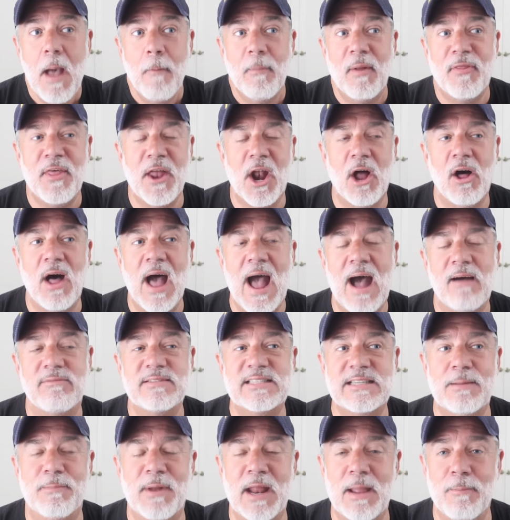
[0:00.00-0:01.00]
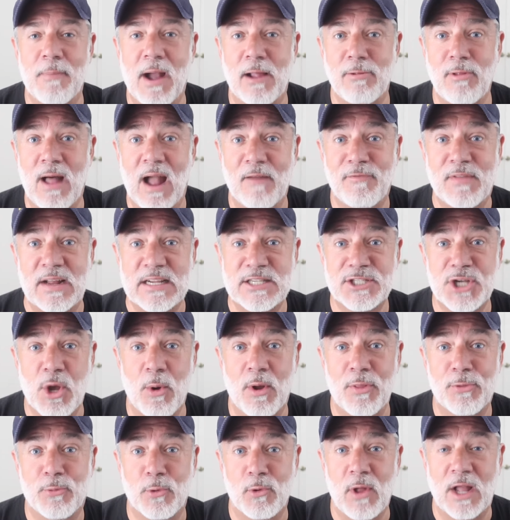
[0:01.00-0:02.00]
But then I'll have somebody in my life that that's
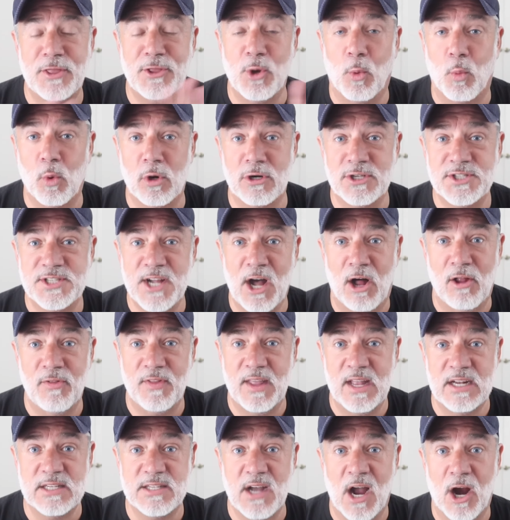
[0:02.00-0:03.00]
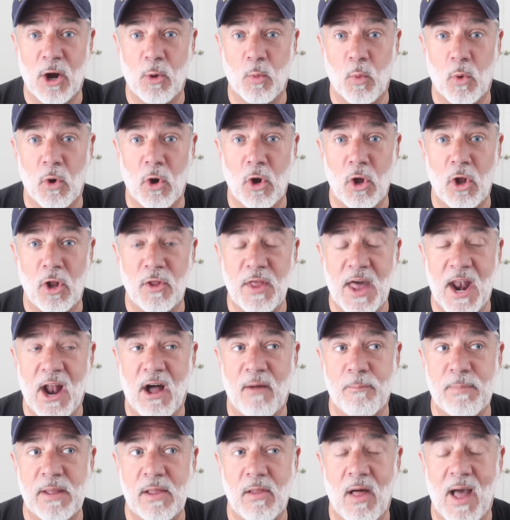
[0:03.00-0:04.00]
going through like the worst hell in the entire world, and
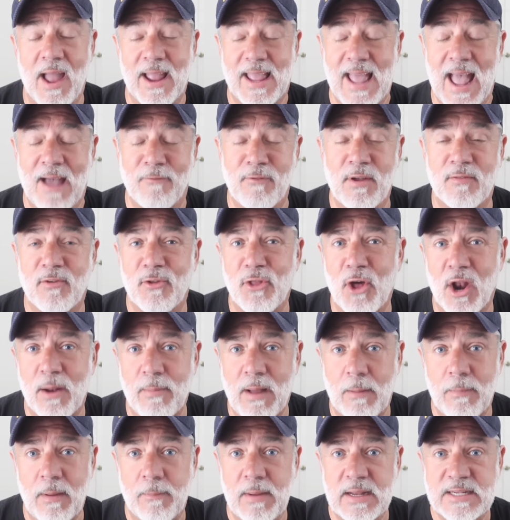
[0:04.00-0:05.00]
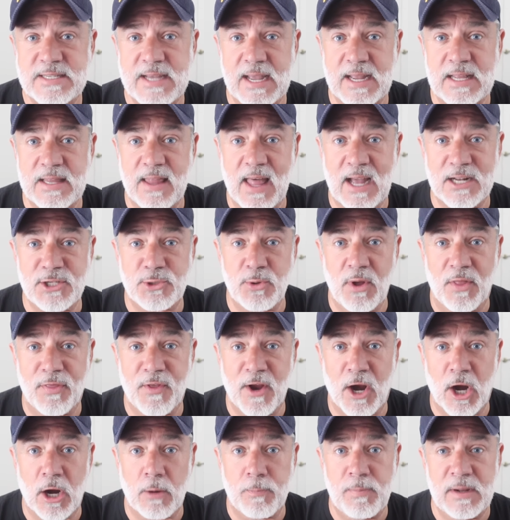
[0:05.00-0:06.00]
I'll be like, have you ever thought about maybe taking that to a
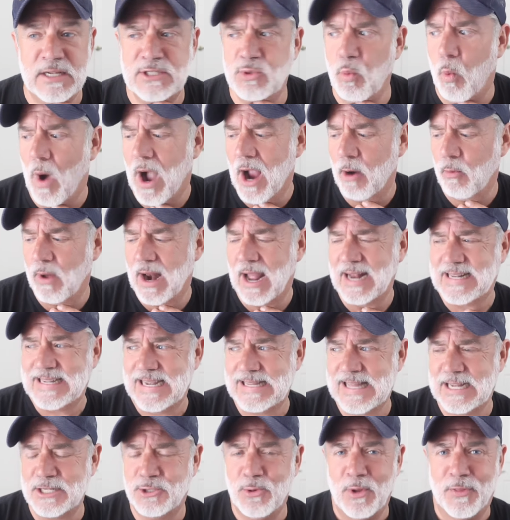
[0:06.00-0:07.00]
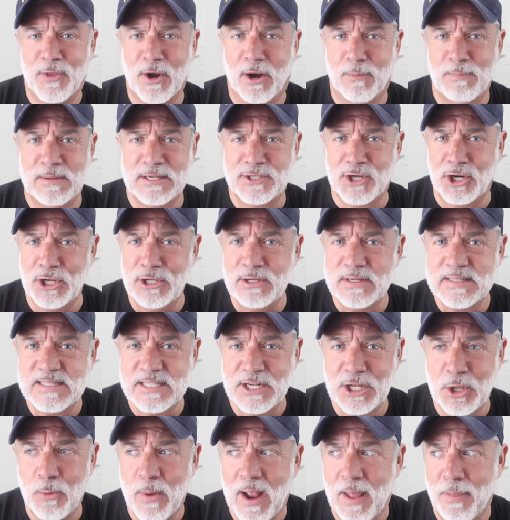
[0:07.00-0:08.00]
therapist? Why would I take that to a therapist? Are you
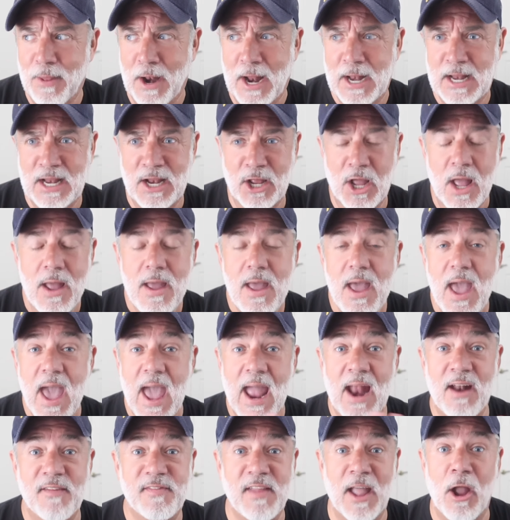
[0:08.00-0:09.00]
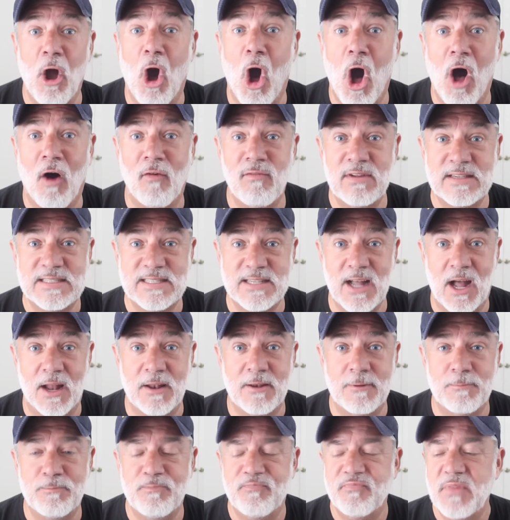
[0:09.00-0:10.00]
insinuating that I need to? And it's like, all of a
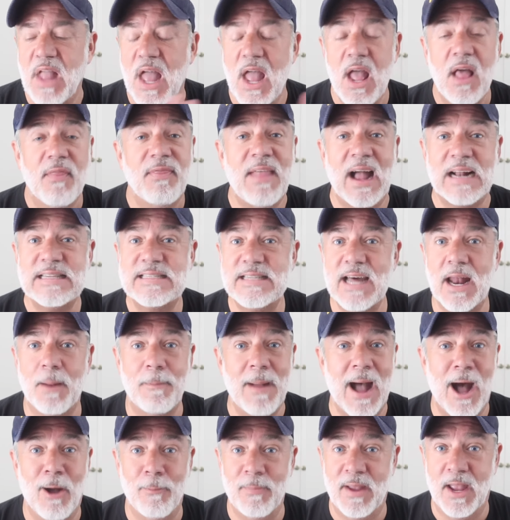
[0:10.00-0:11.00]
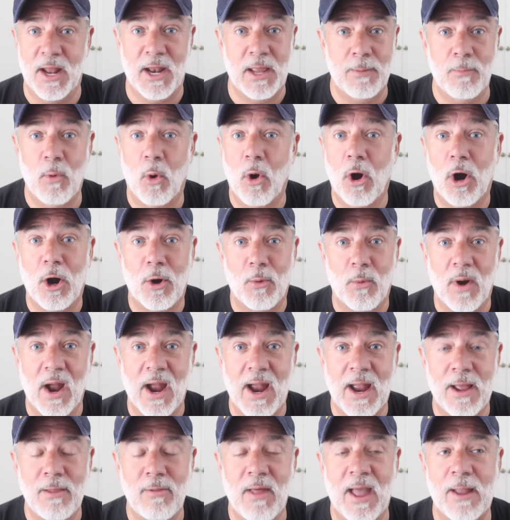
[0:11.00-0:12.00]
sudden, that's not about me anymore,
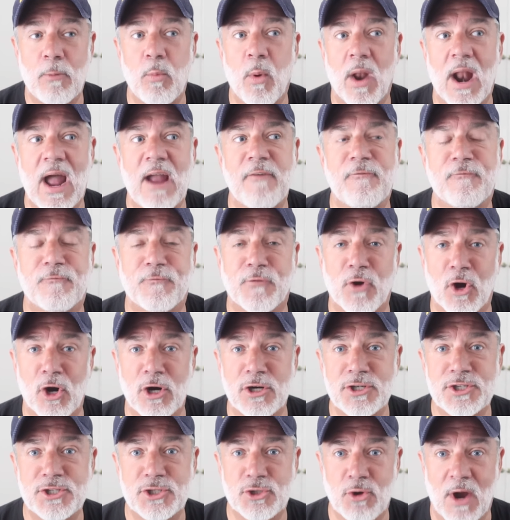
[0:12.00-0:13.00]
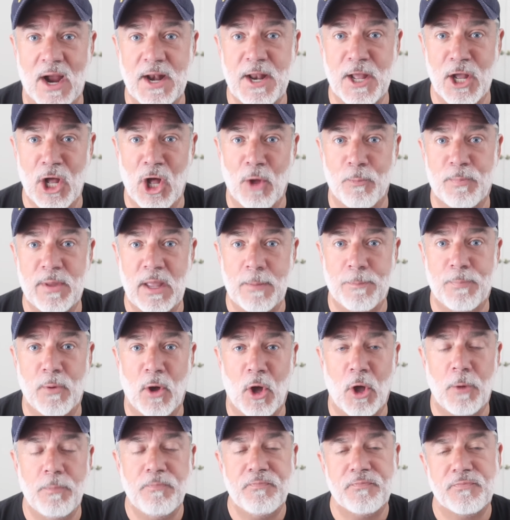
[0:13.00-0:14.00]
right? Like, when I first tried to help
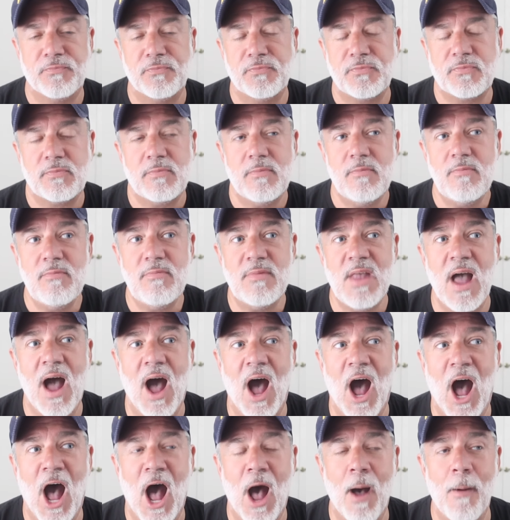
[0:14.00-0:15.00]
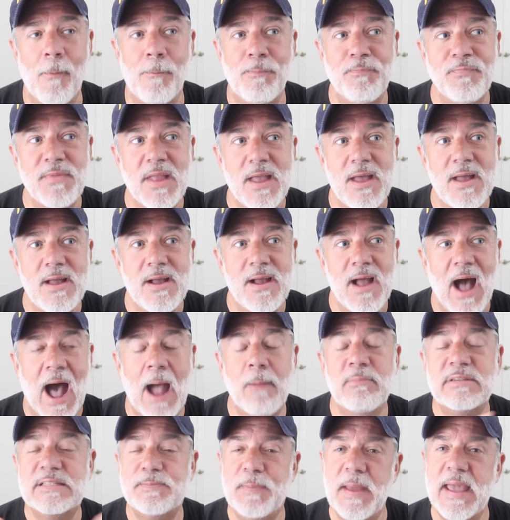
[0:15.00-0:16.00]
people, um,
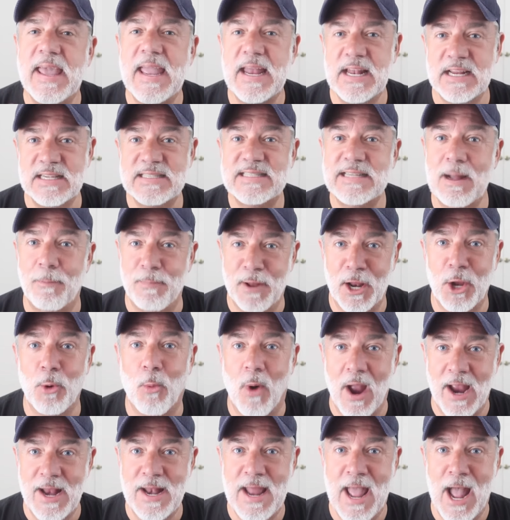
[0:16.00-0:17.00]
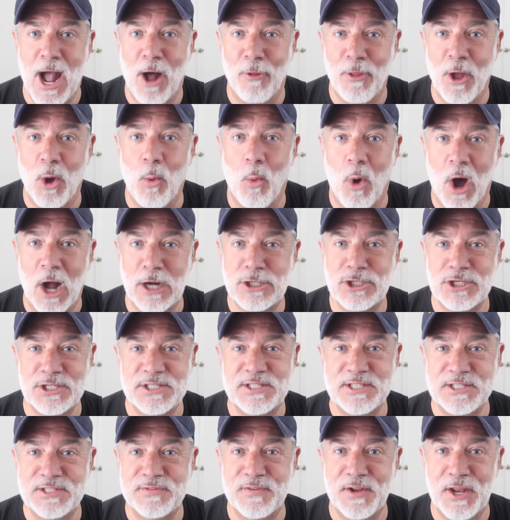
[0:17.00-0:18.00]
I'm speaking to somebody right now that
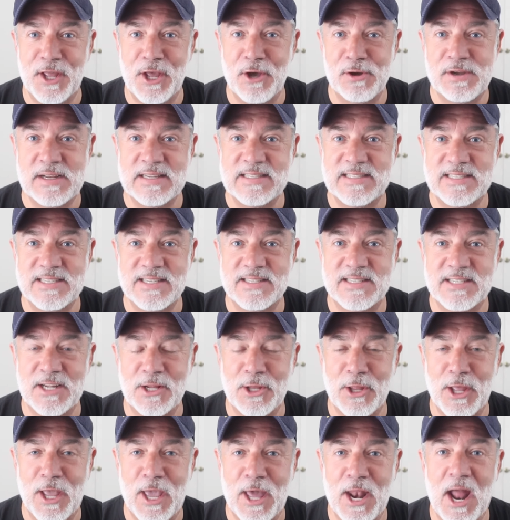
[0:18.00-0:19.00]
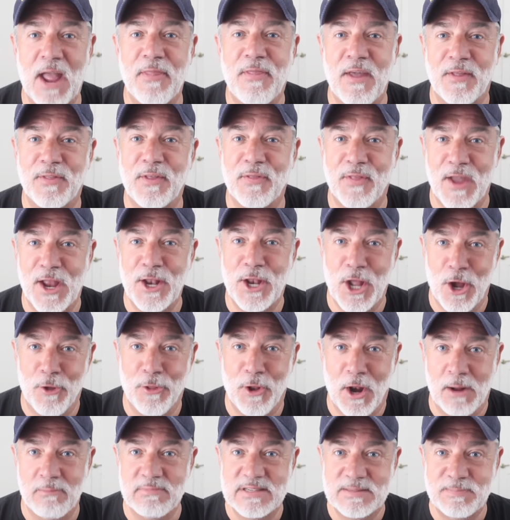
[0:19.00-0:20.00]
watches this video consistently, and I think that they know
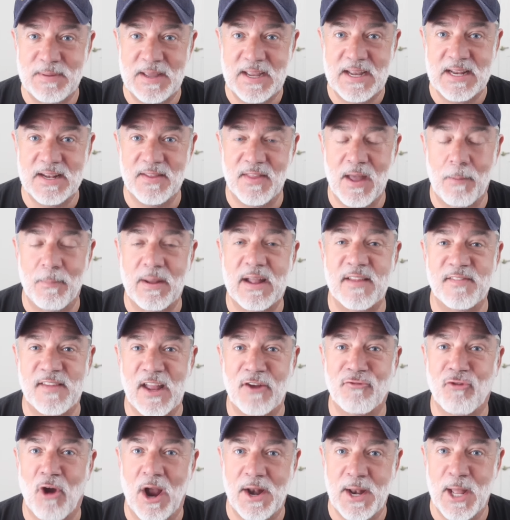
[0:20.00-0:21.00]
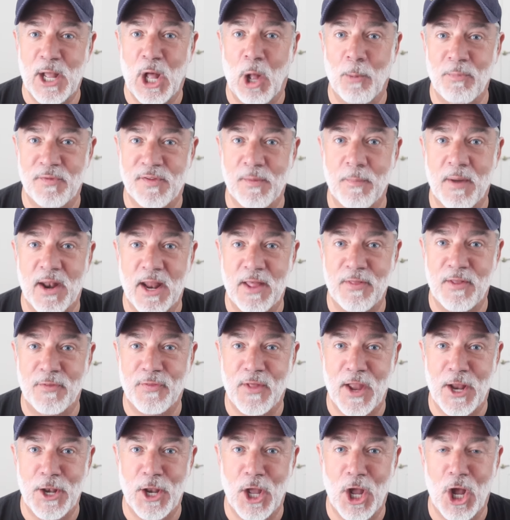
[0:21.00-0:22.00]
that I'm speaking to them because they tried to help somebody that
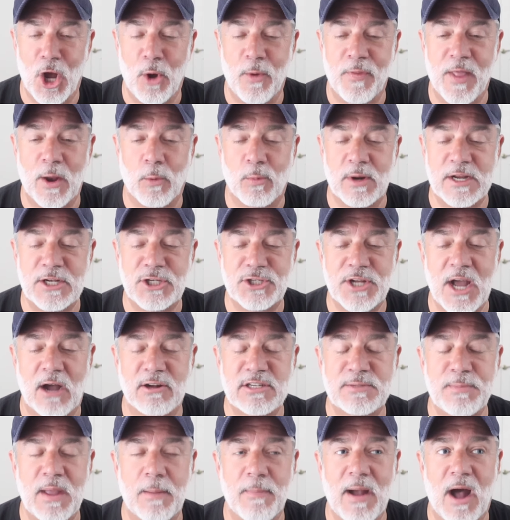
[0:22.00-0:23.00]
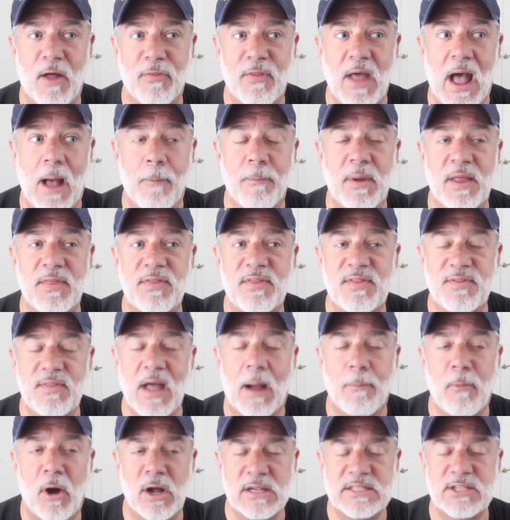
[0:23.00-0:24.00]
they know, and they reached out to me about that. But
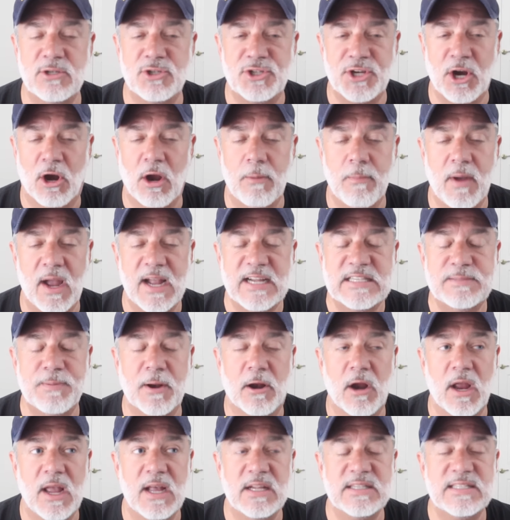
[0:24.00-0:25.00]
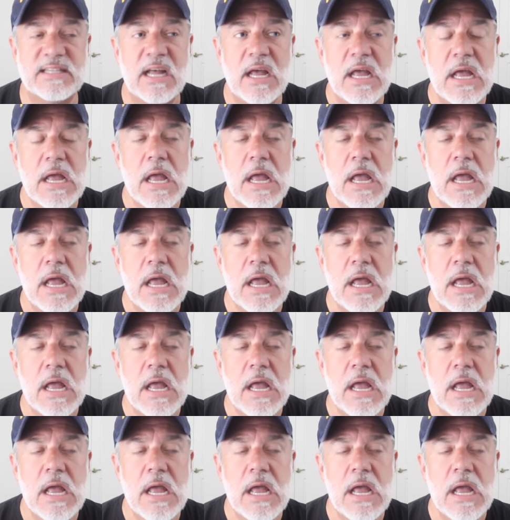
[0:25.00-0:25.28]
I'm also sharing my experience.